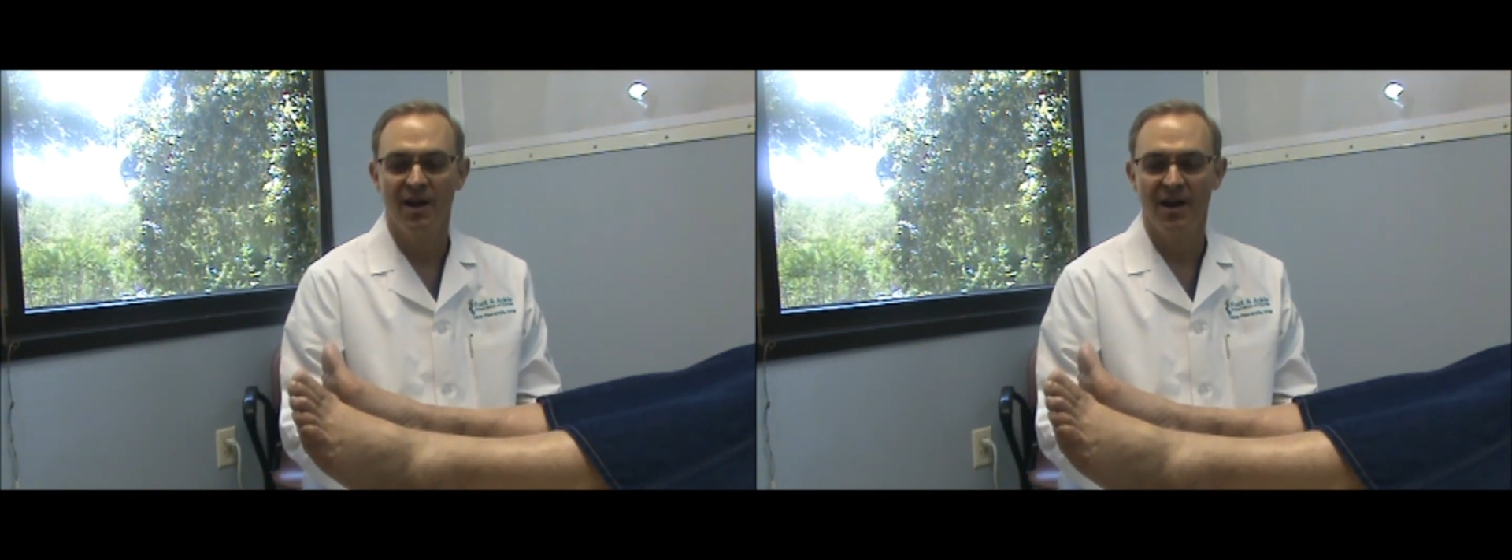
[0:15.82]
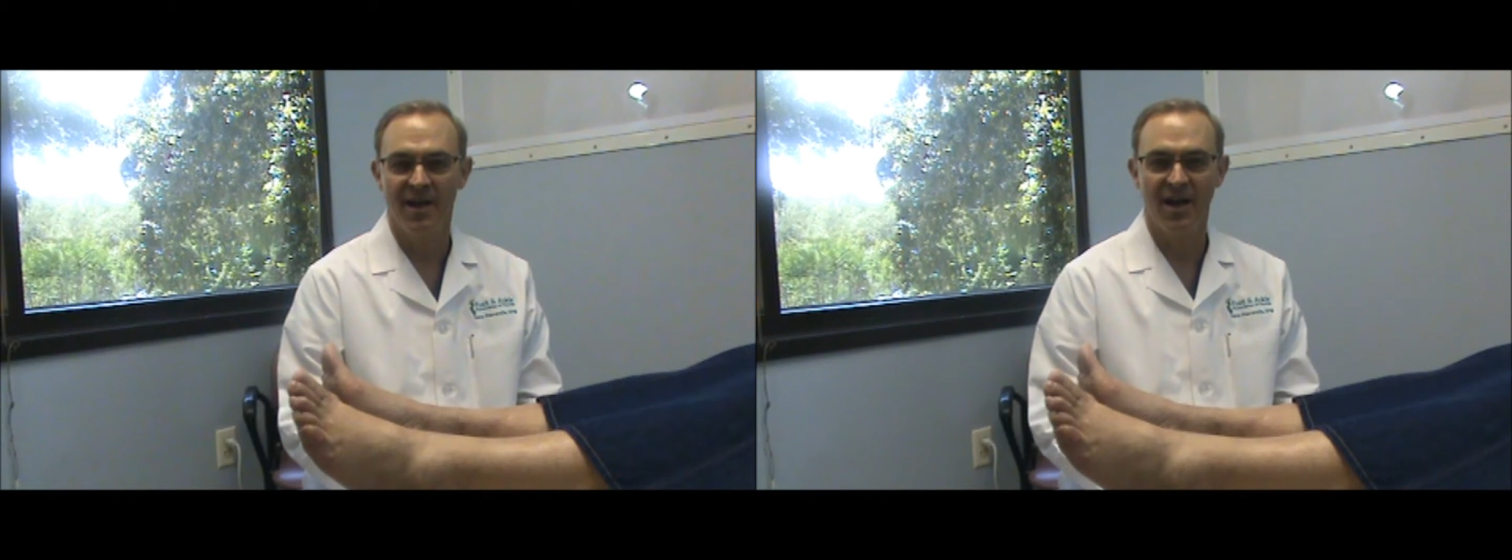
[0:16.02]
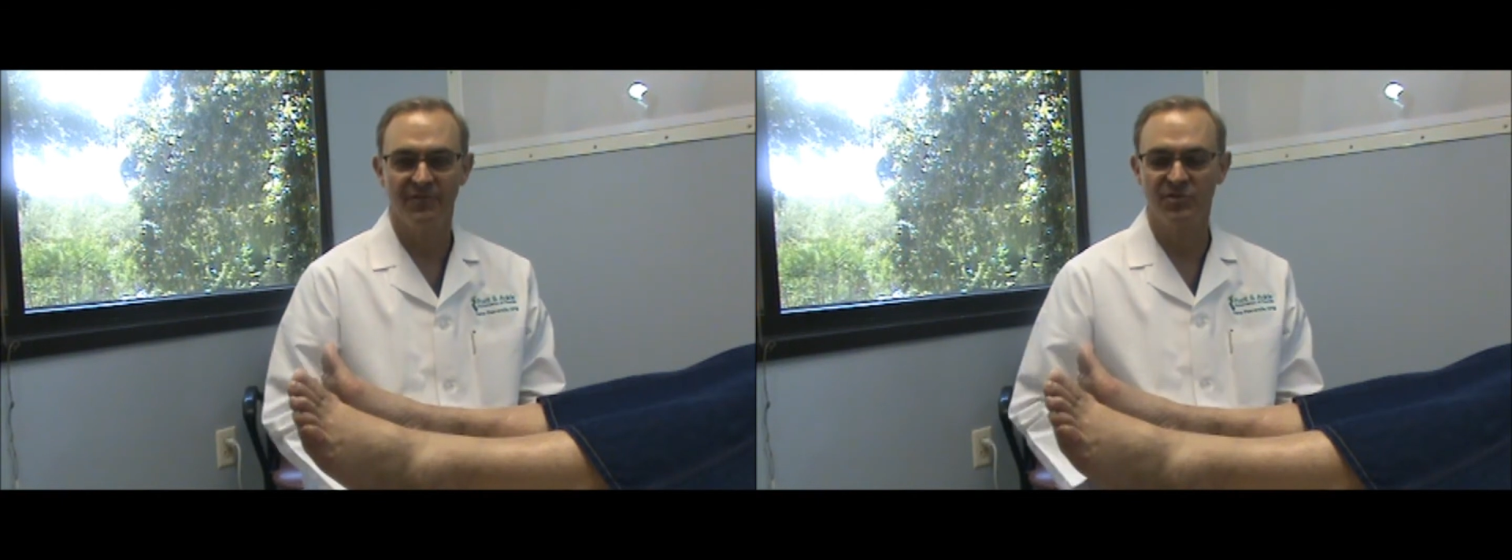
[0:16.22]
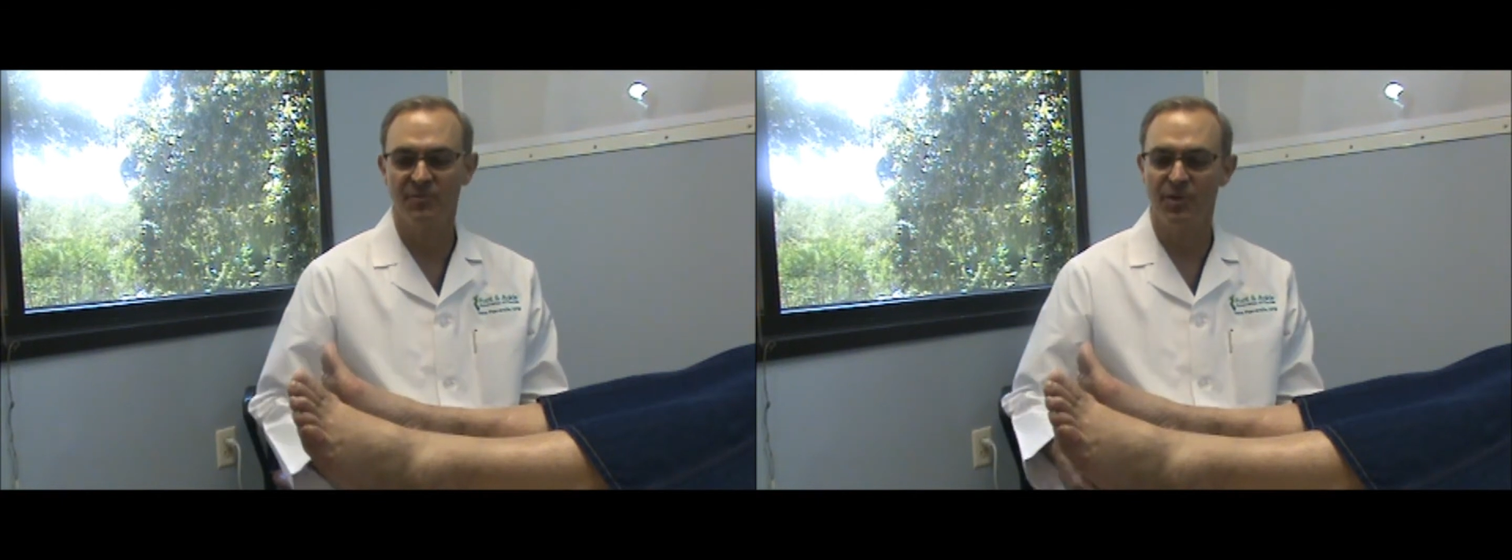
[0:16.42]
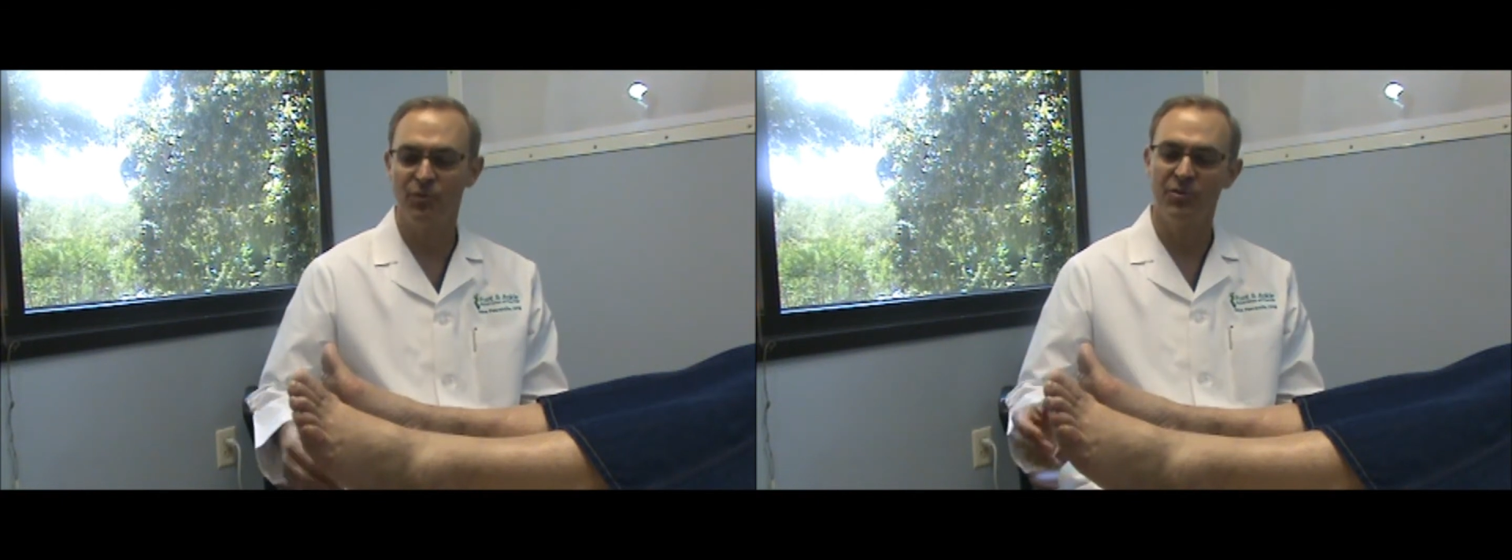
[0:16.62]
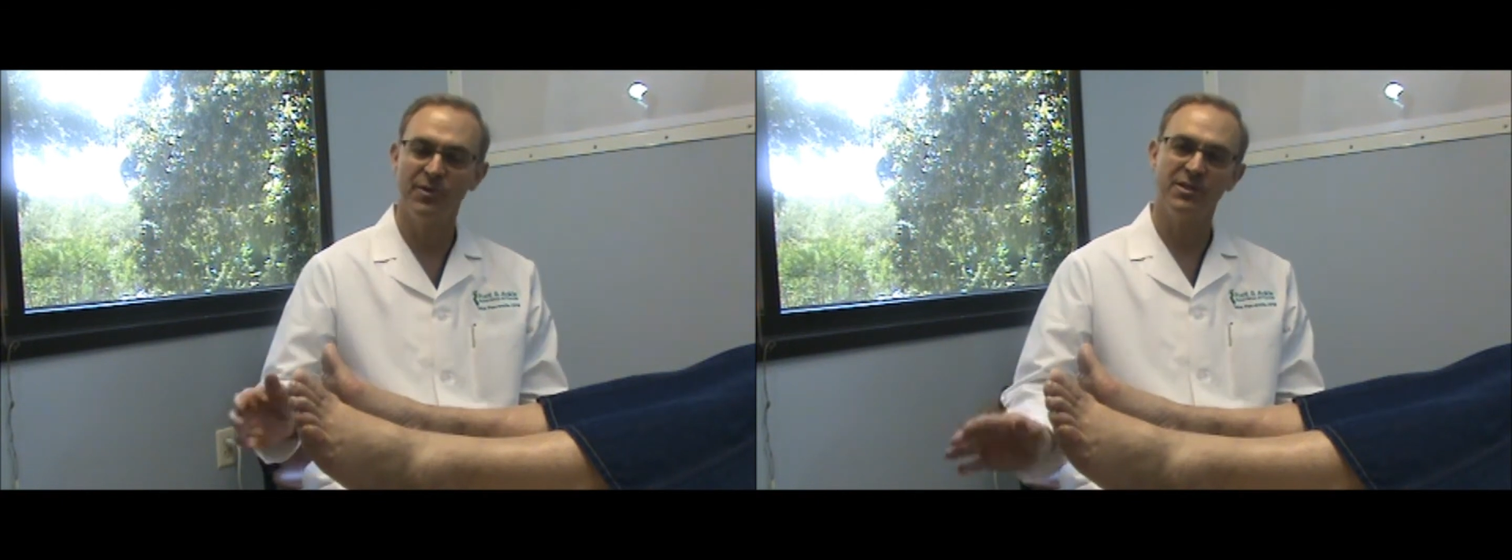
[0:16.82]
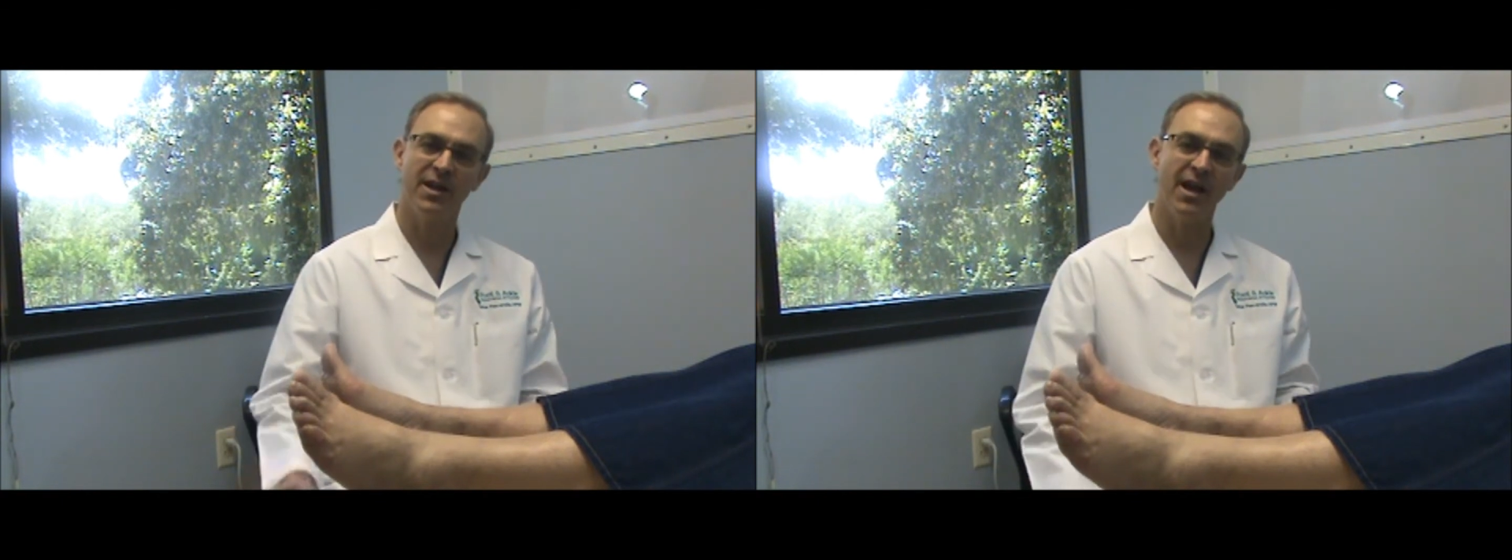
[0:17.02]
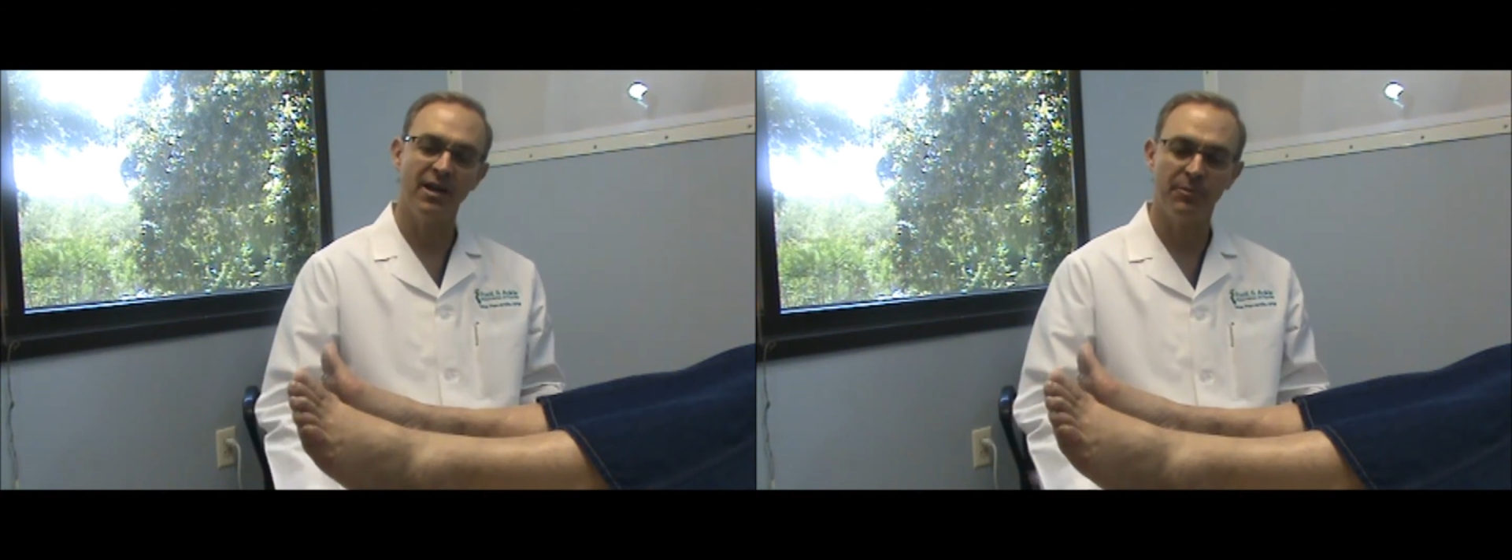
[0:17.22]
I have somebody with me
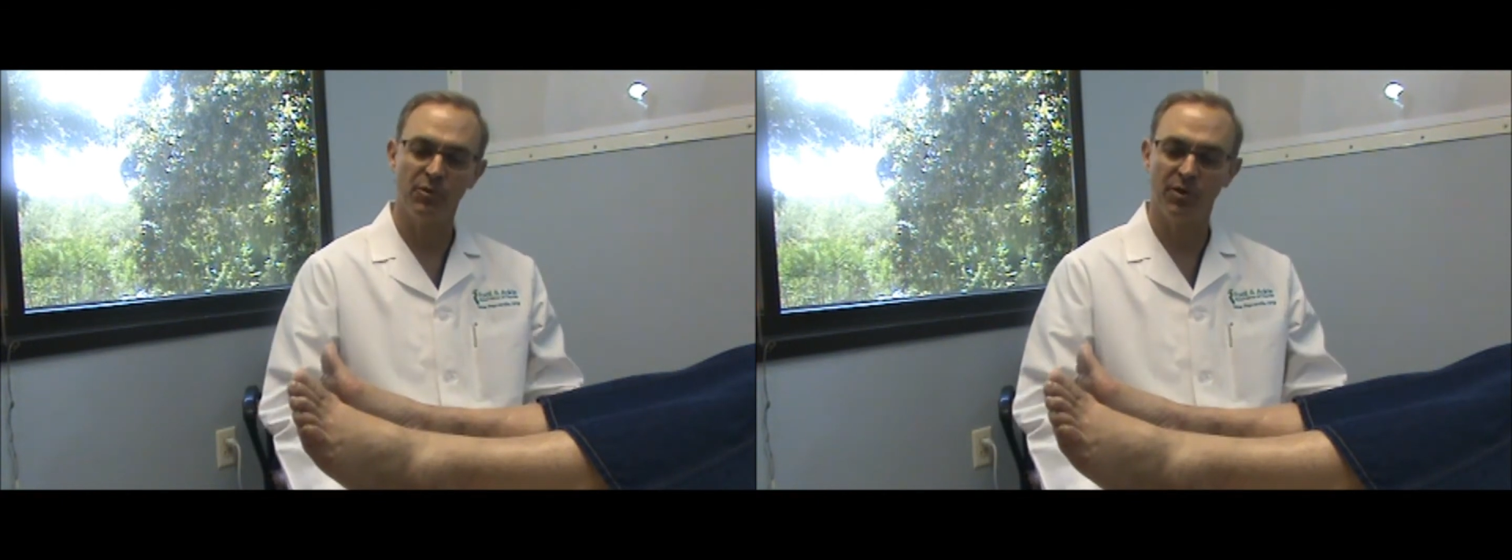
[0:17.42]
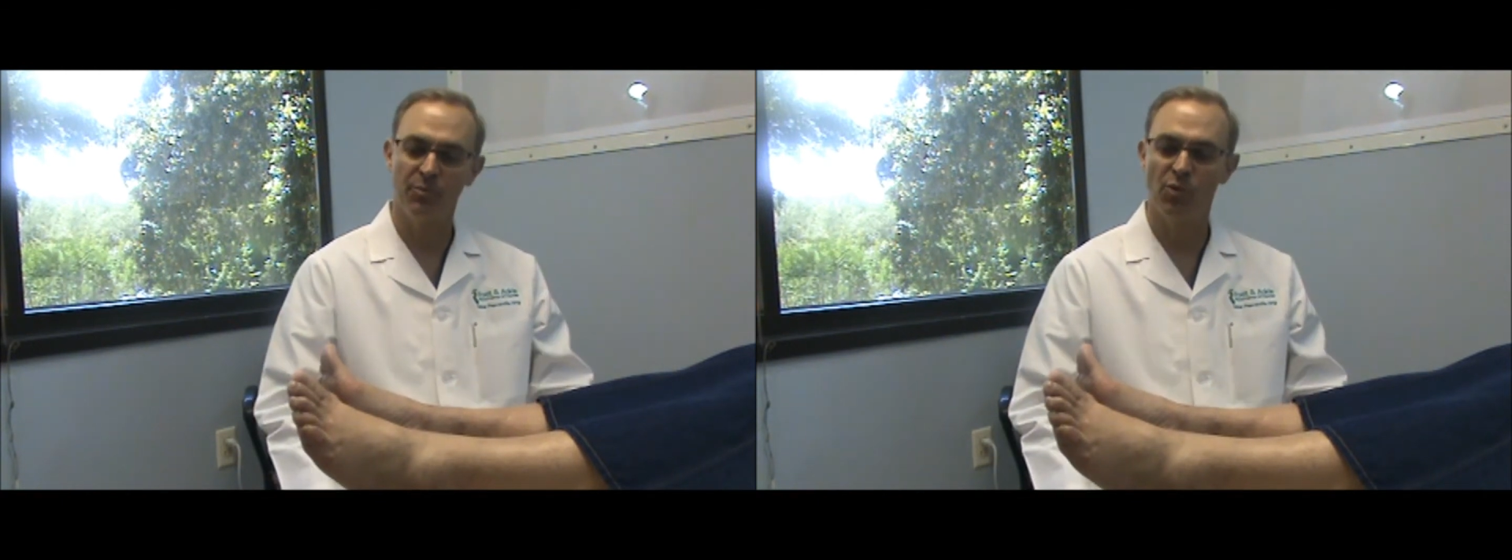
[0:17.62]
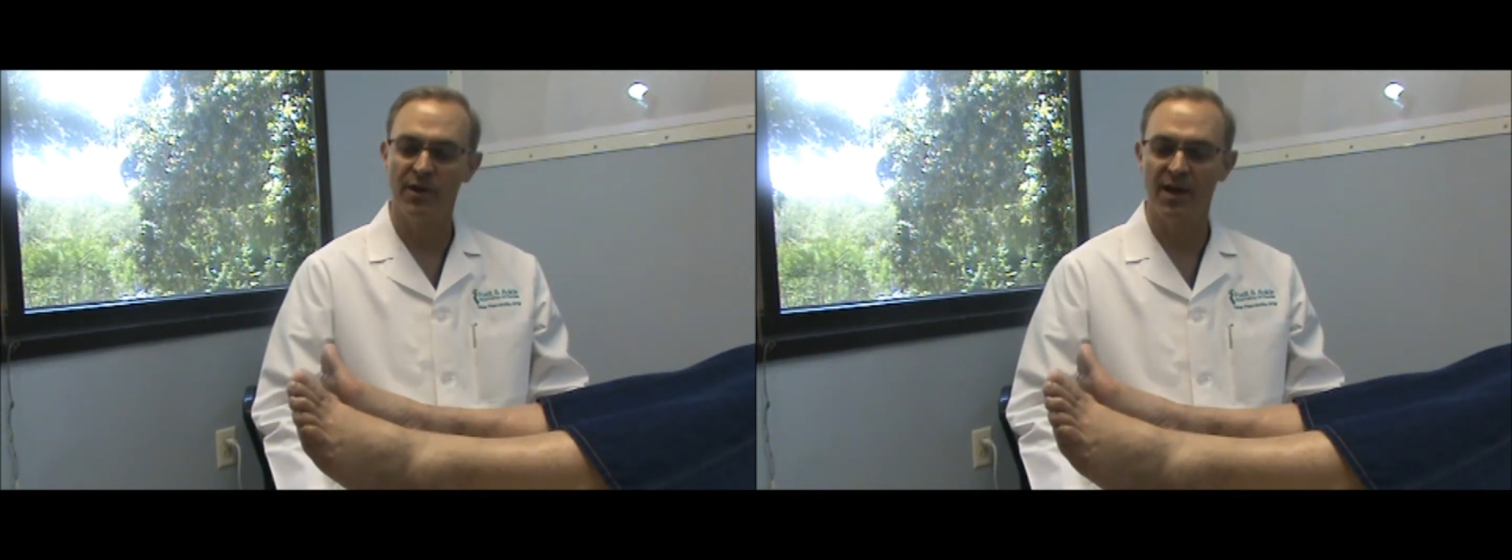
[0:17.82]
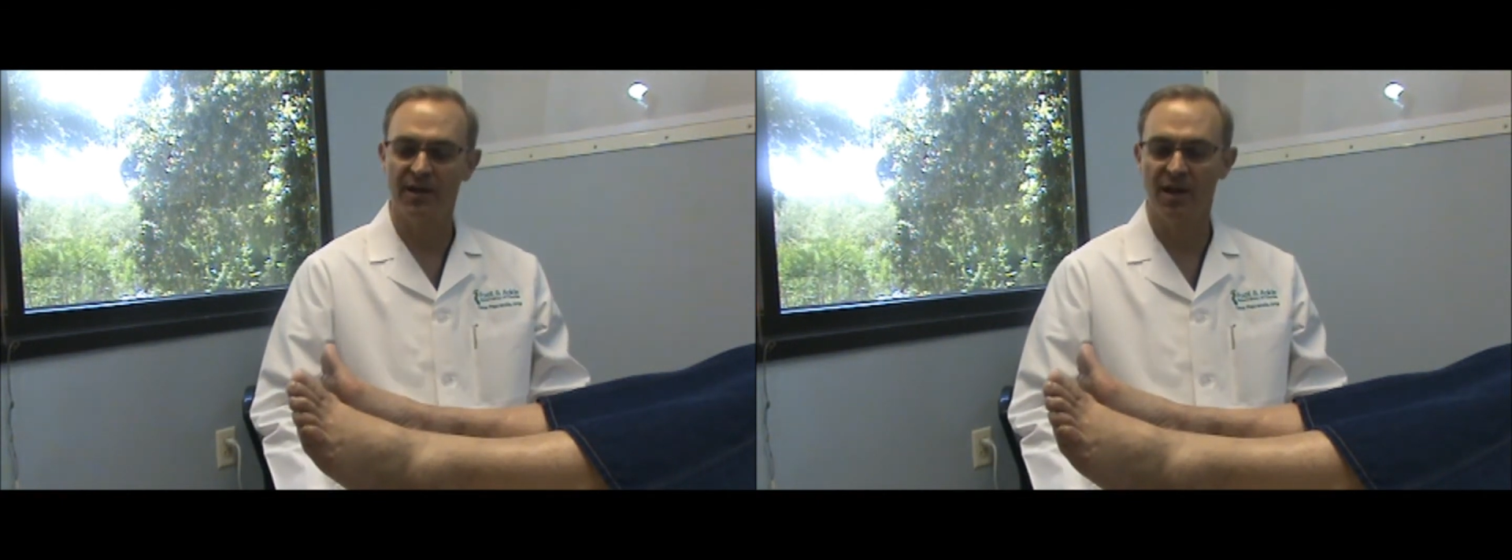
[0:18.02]
today and I'm going to point out